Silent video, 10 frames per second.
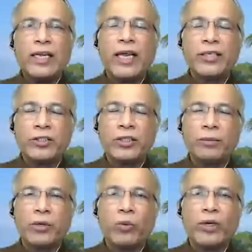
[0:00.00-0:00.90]

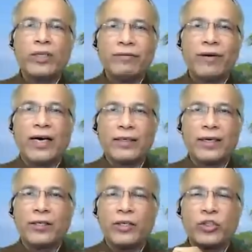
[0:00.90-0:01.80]
relationship between the father
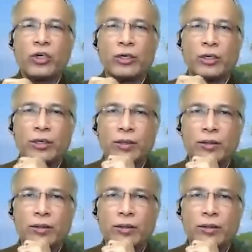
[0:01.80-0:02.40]
and the children?